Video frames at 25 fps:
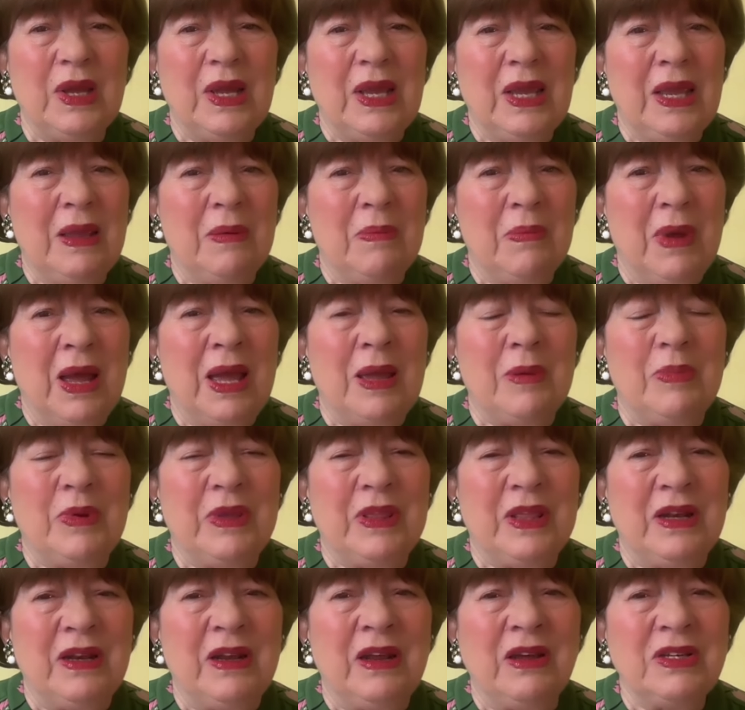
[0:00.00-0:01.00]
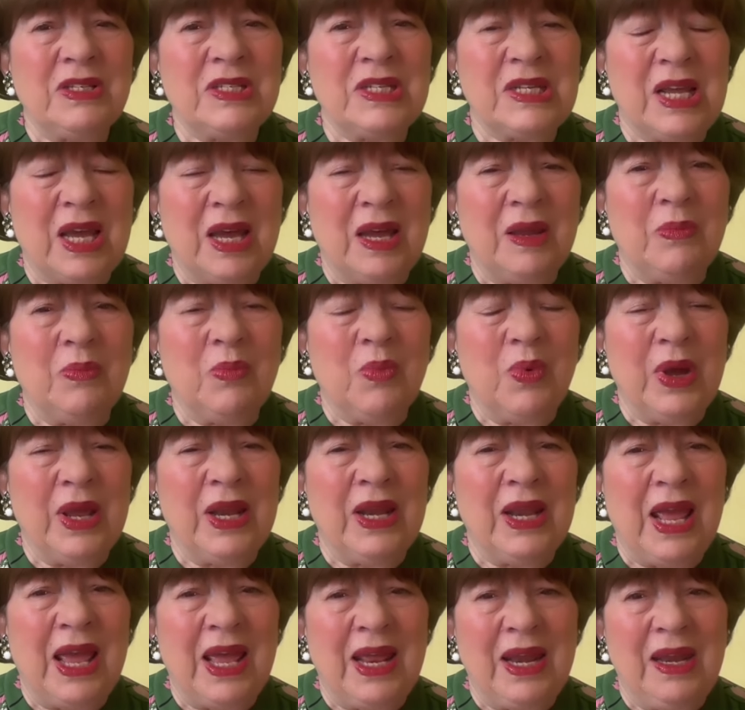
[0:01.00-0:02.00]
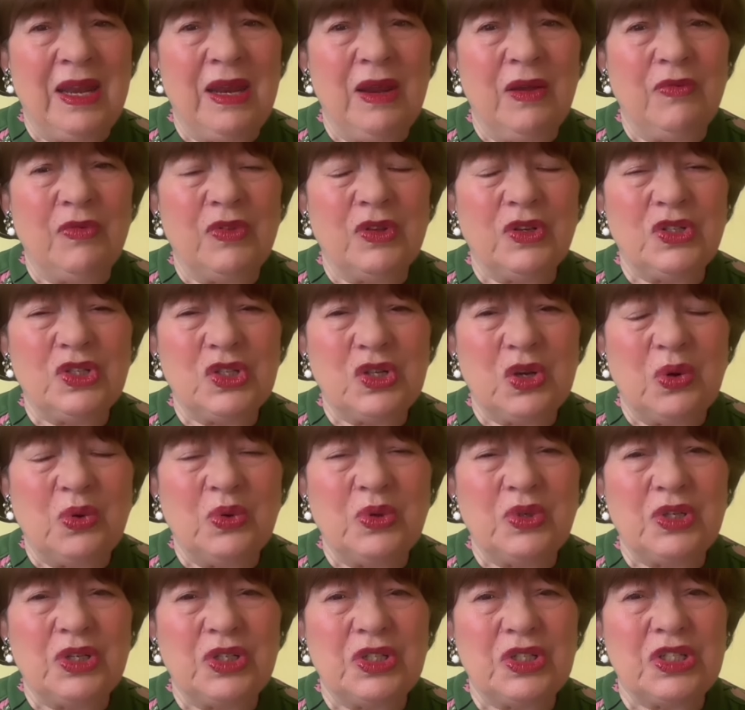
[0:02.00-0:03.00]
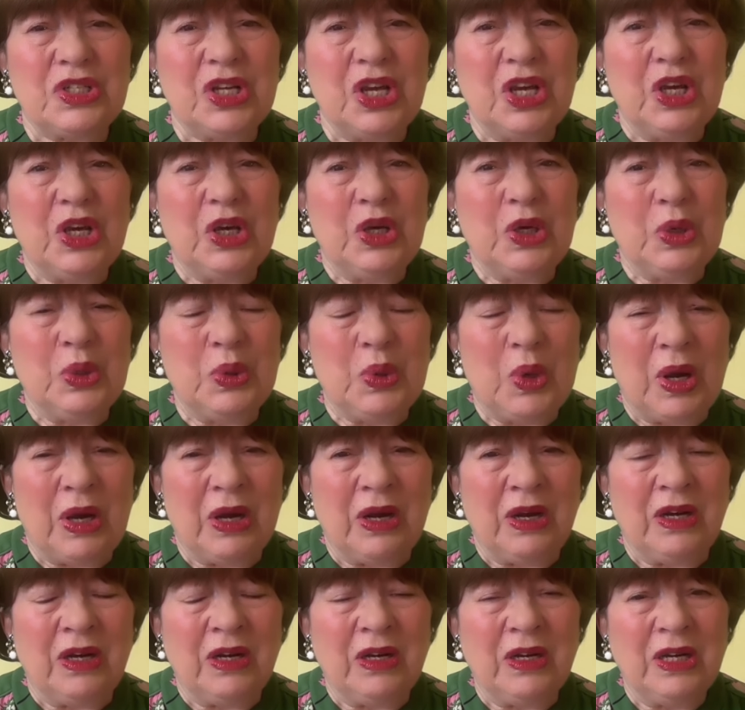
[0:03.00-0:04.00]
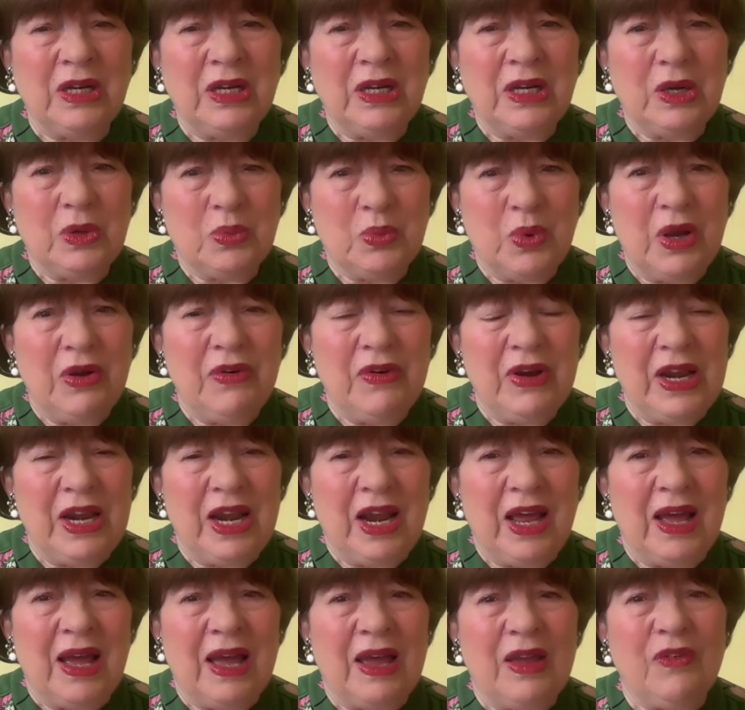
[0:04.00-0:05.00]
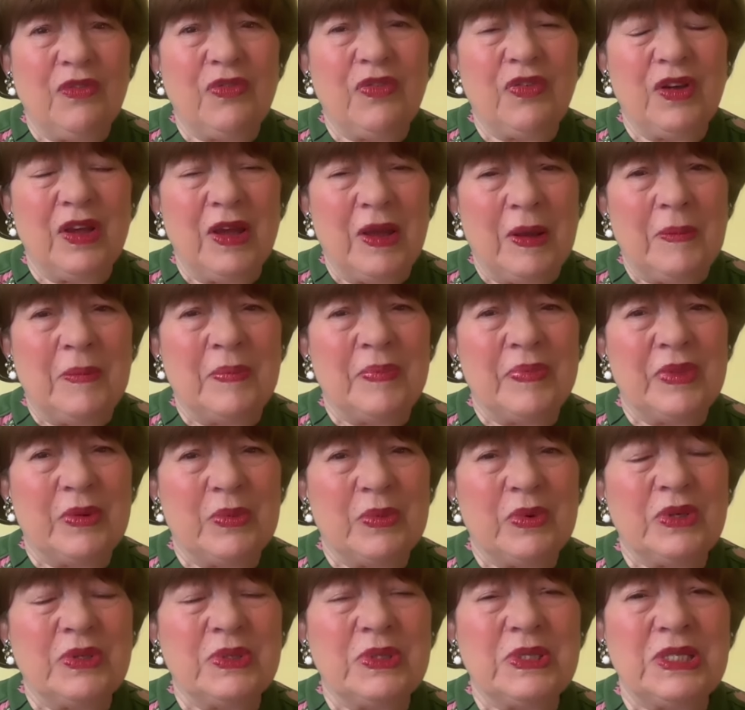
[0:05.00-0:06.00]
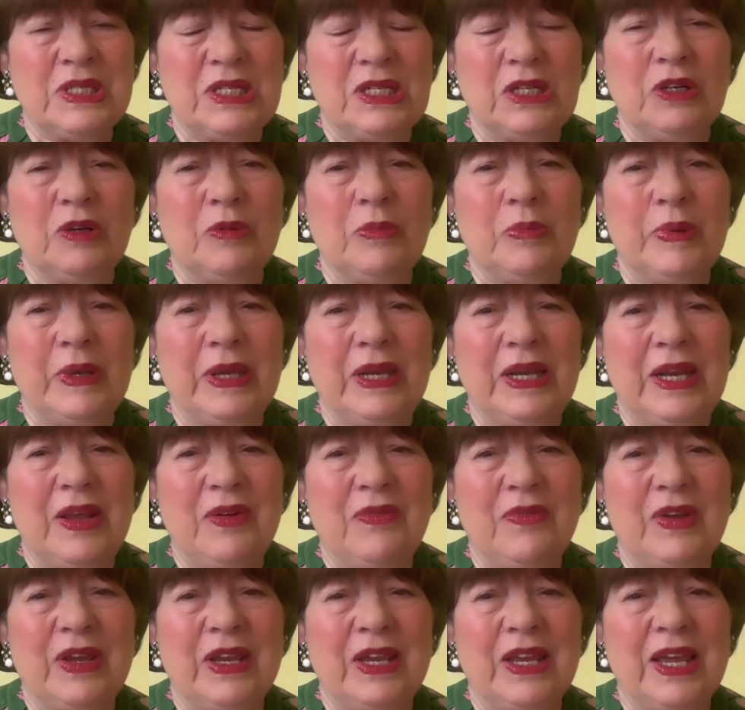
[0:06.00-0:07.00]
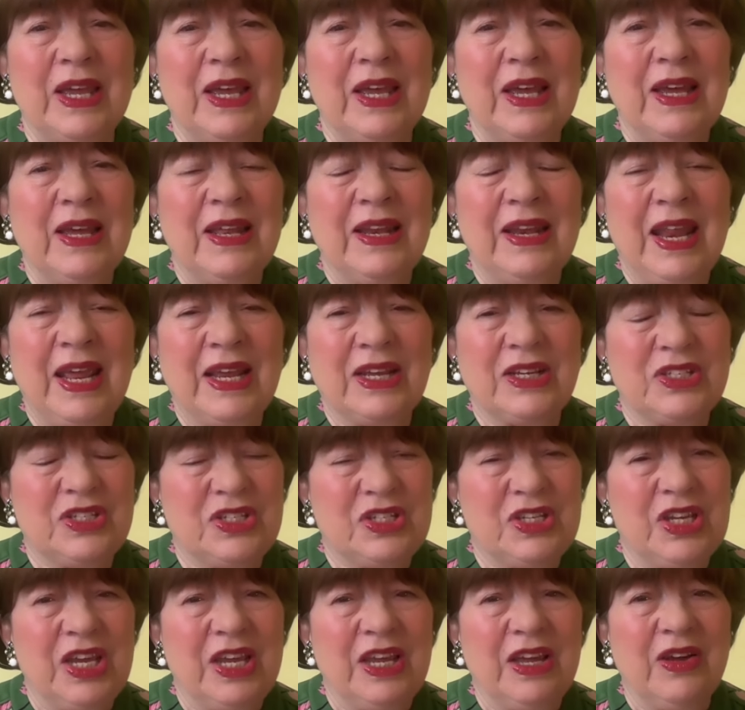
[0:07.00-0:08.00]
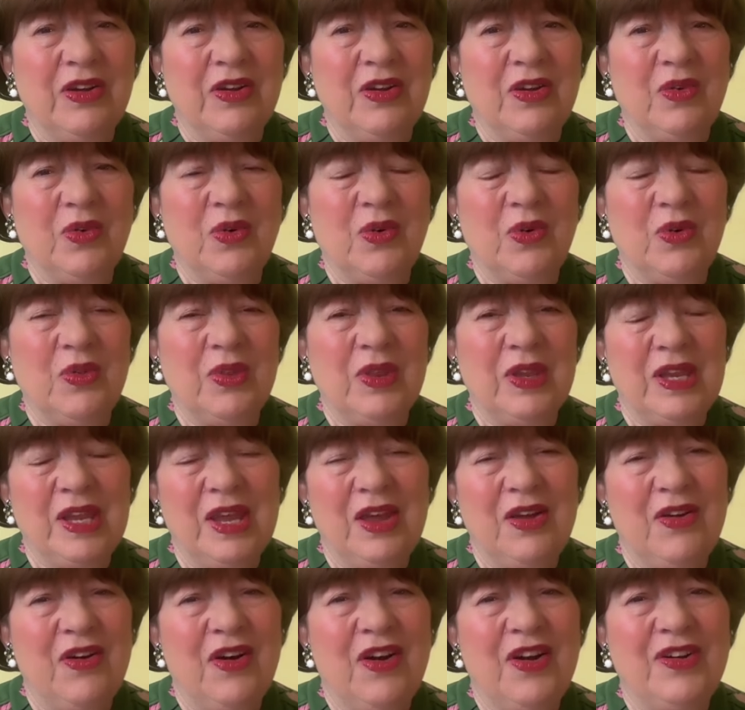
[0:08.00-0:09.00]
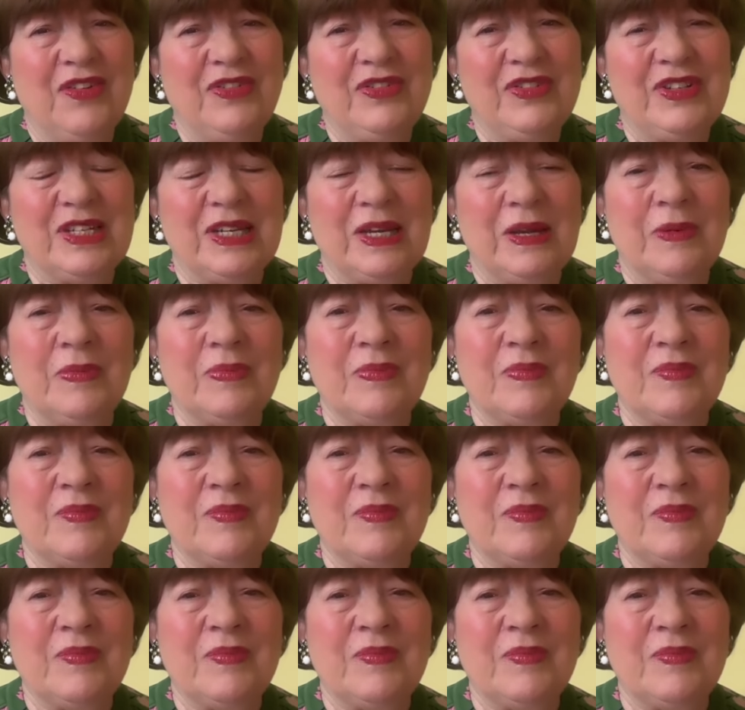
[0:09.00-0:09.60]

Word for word: it might be the last time when any of the soldiers who are were alive um, will still be living next year or the year after.